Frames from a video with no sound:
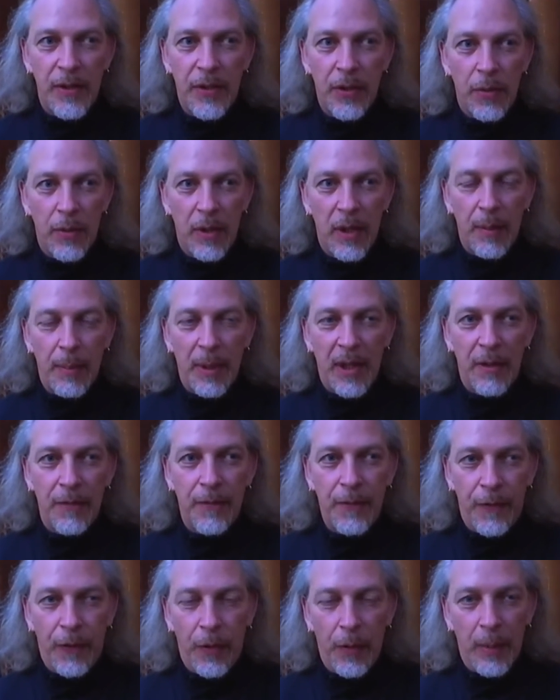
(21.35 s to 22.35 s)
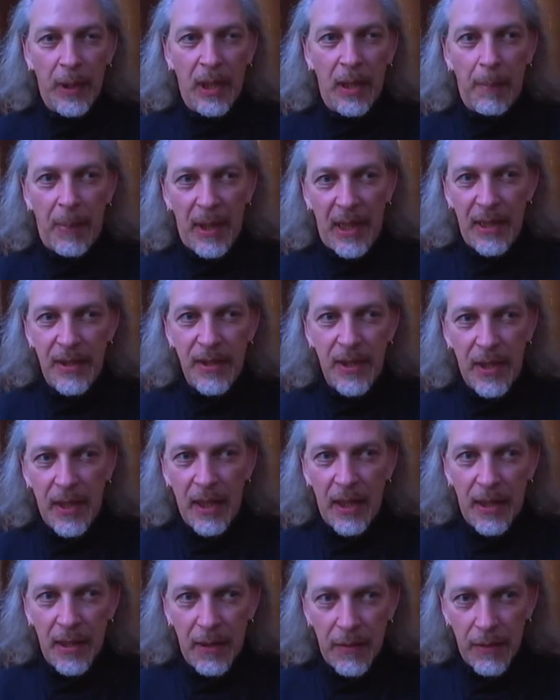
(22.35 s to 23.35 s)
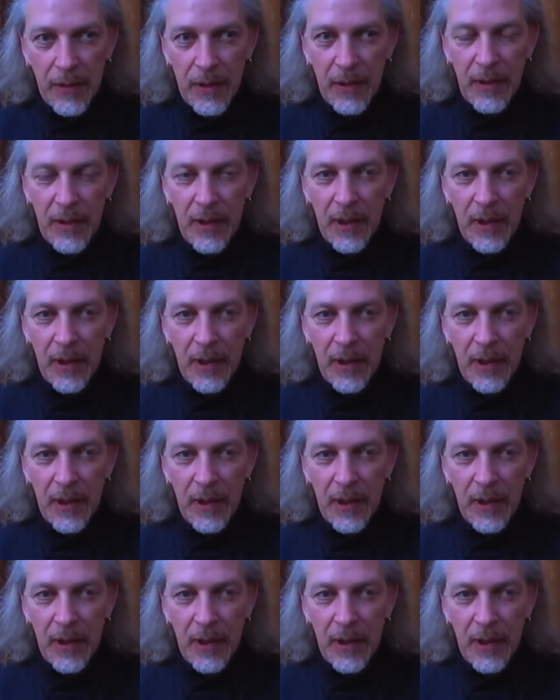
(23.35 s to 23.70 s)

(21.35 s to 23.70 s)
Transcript: talking about forming a band together and